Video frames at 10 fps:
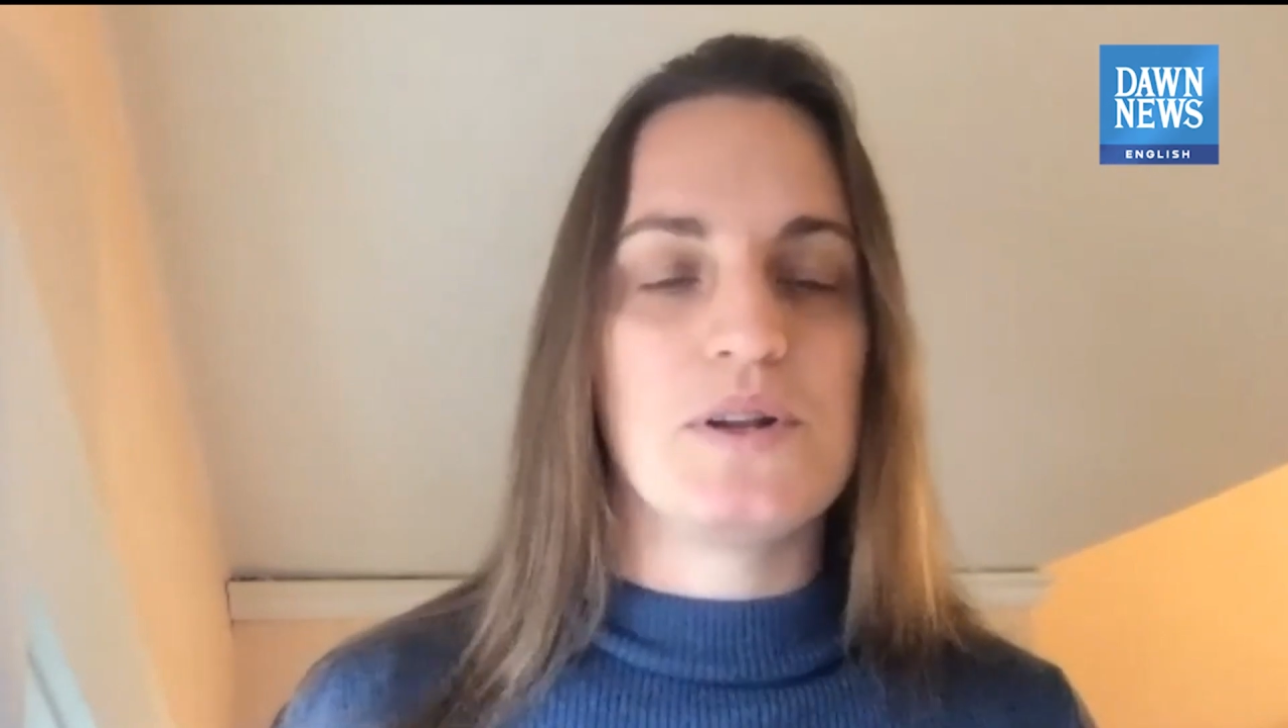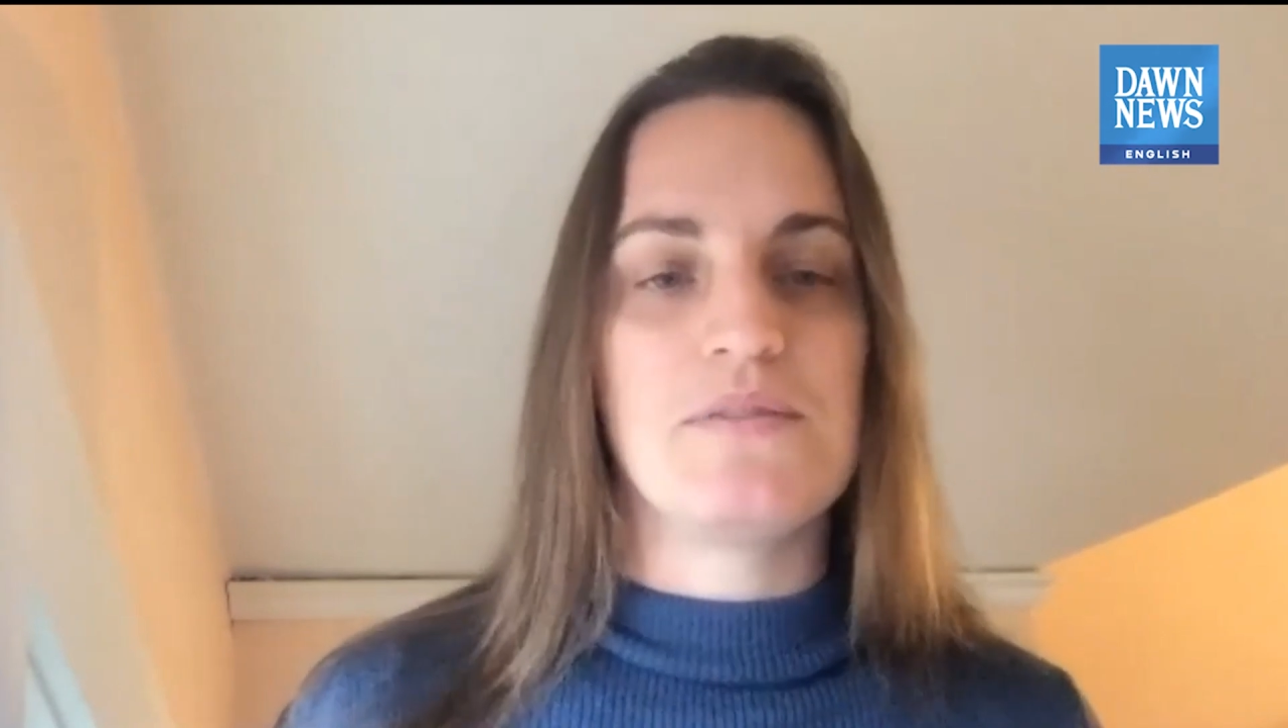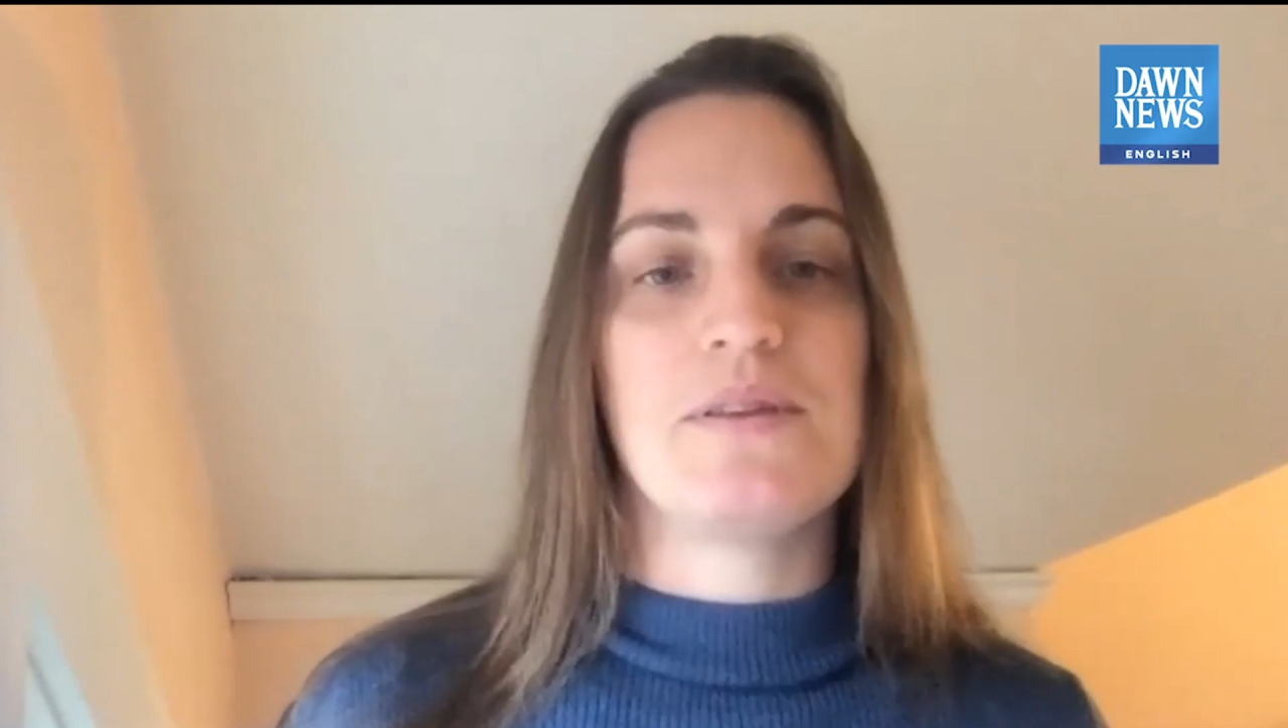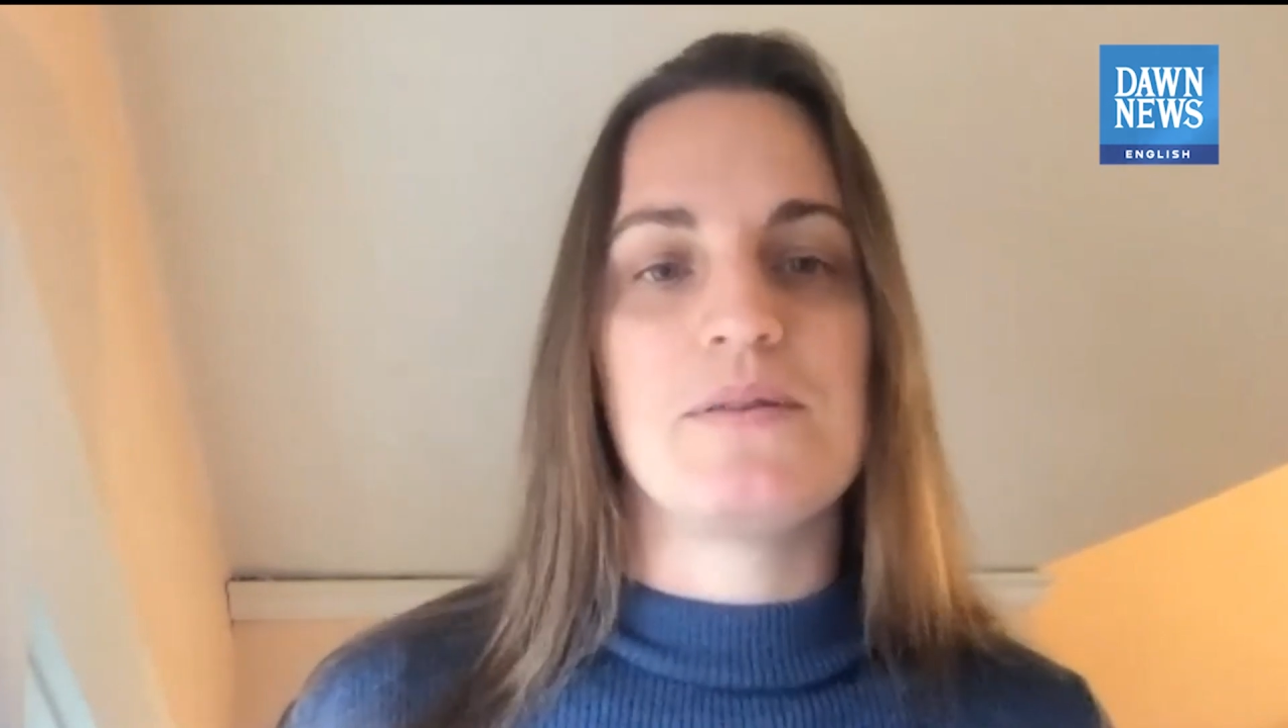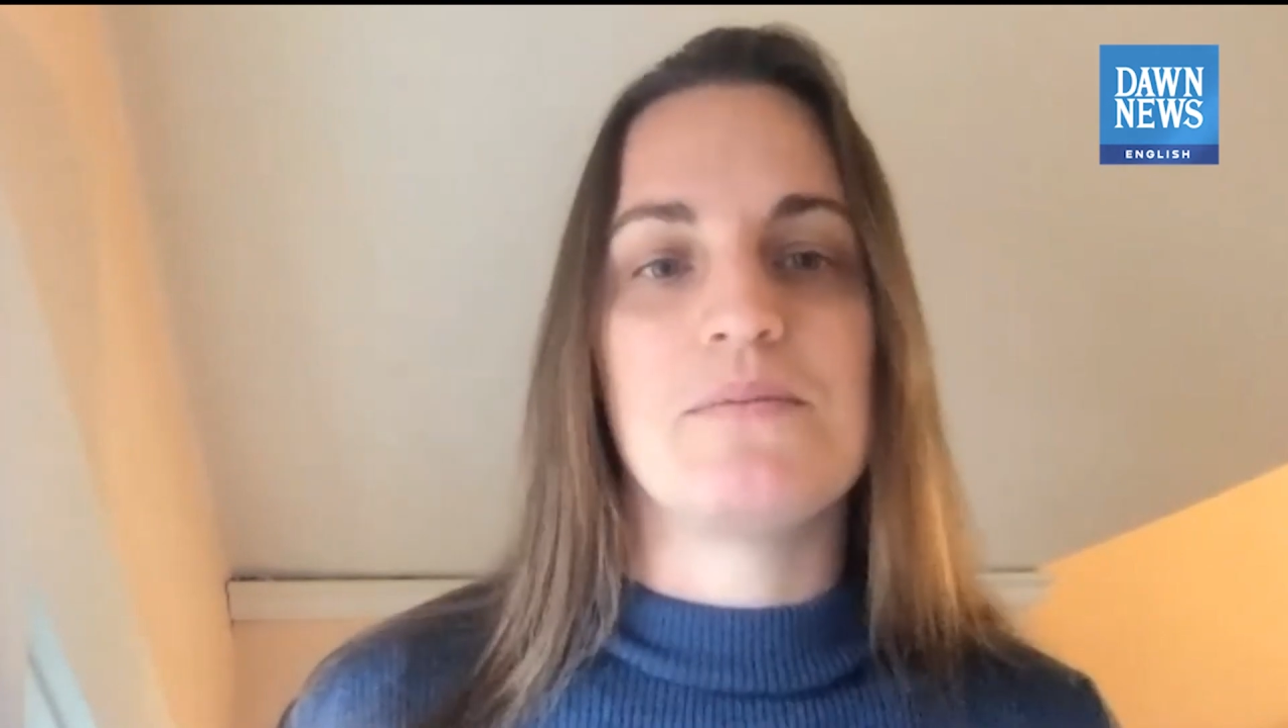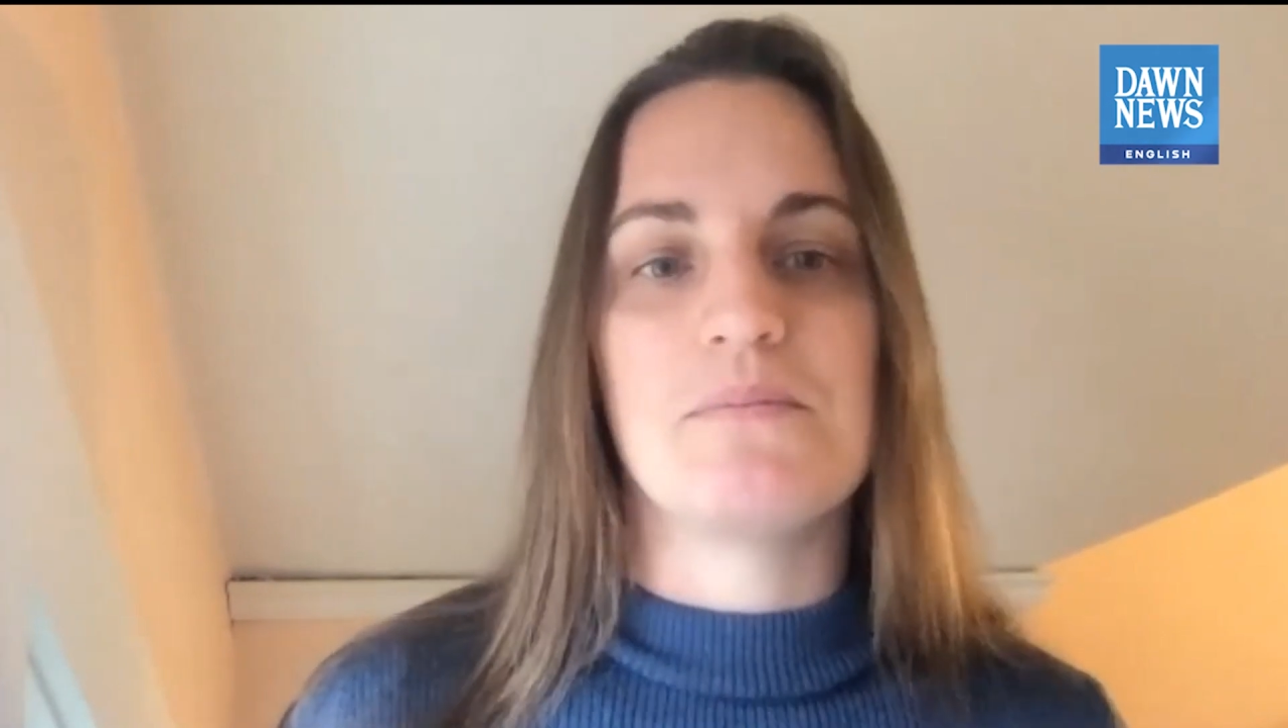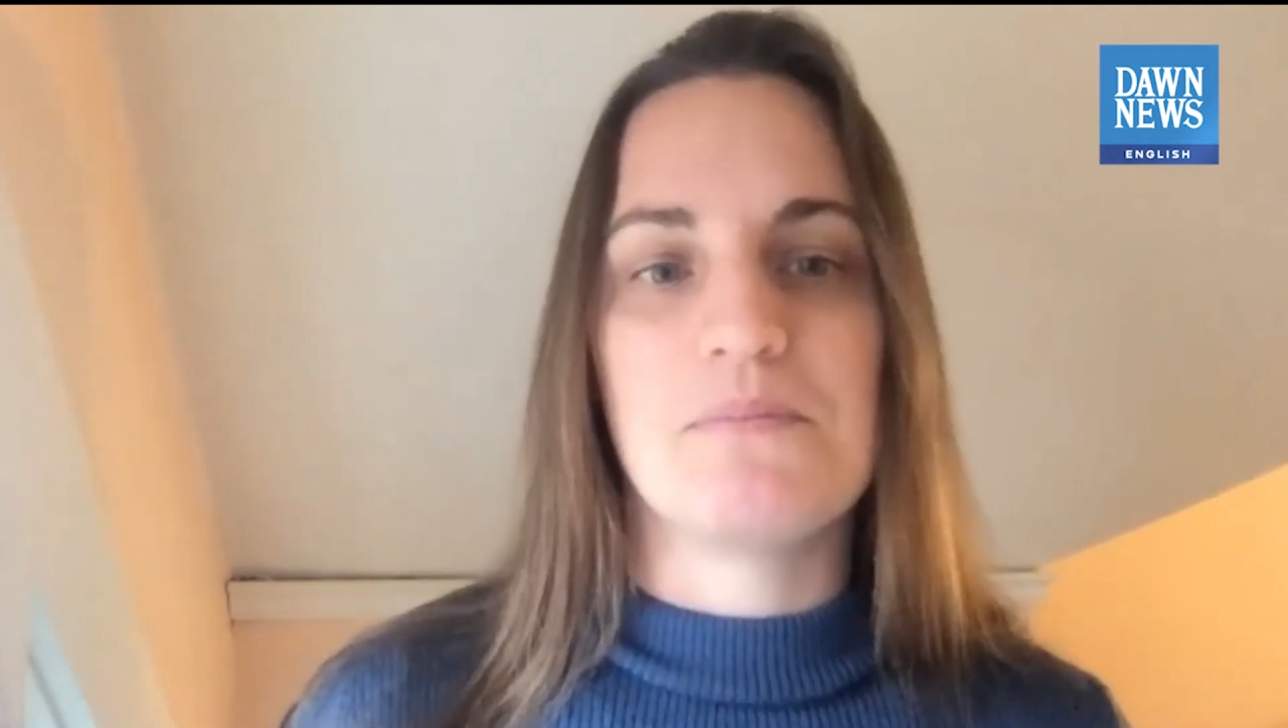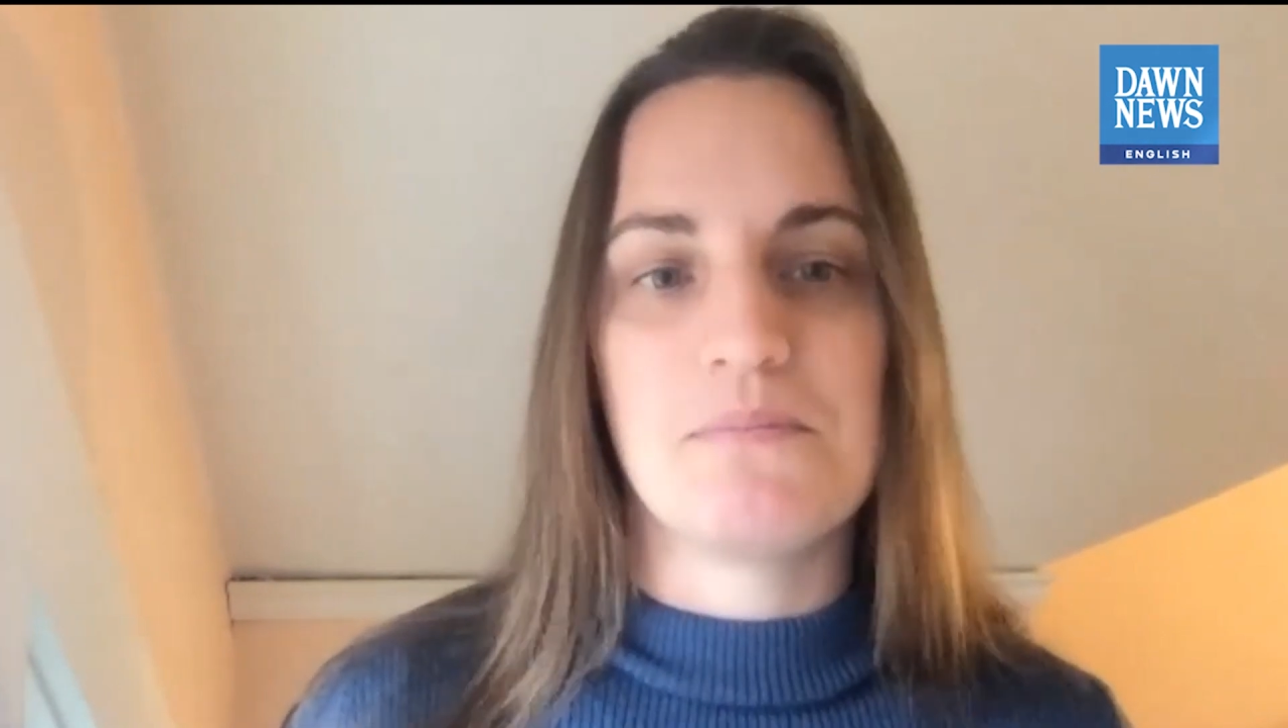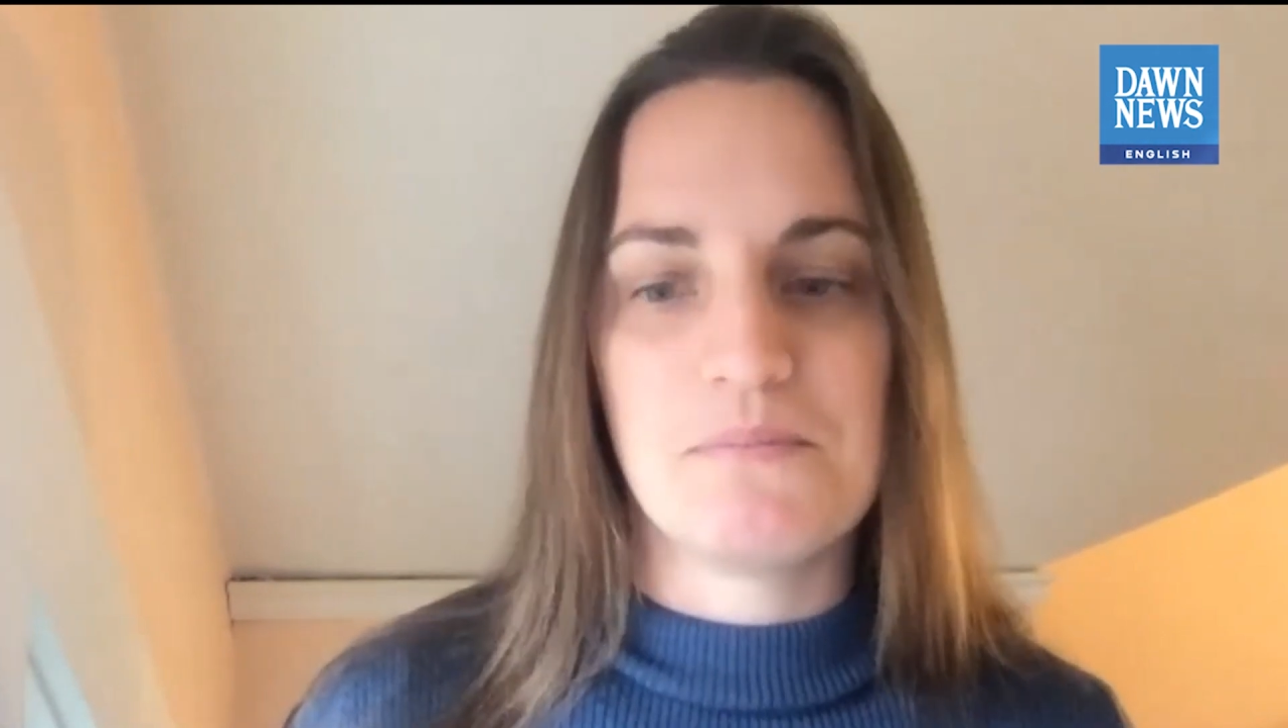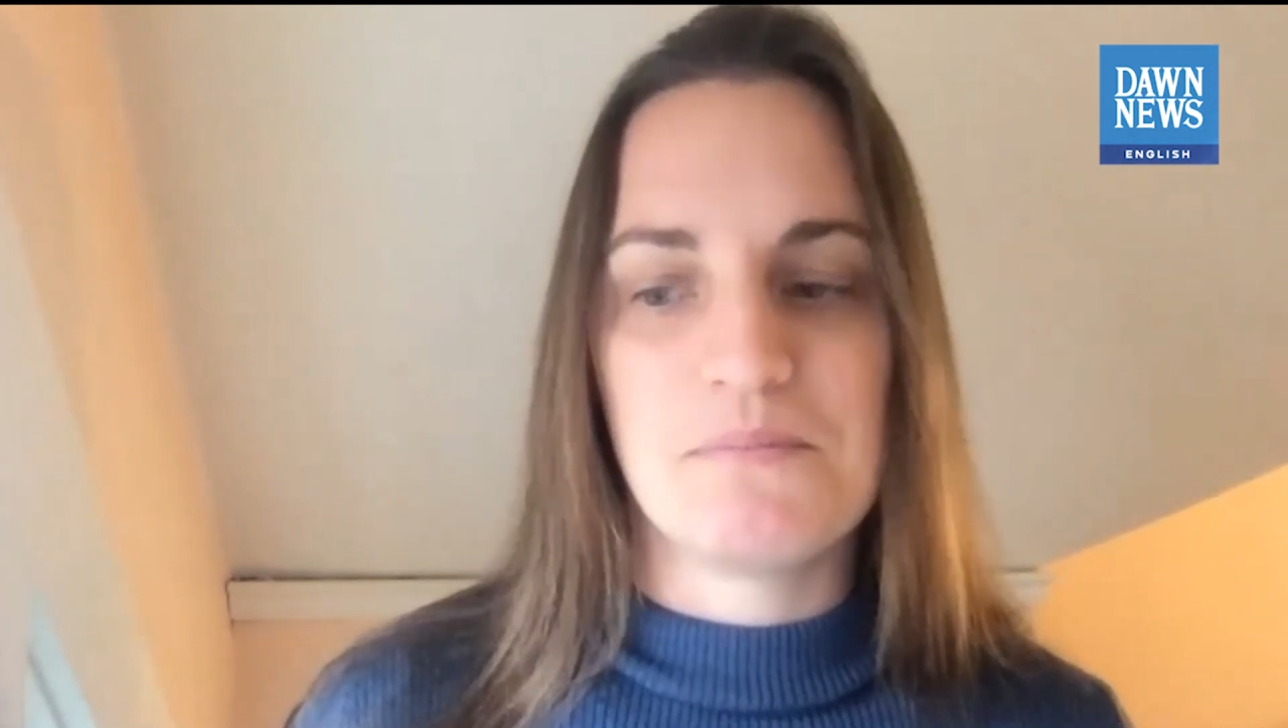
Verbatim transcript: one of them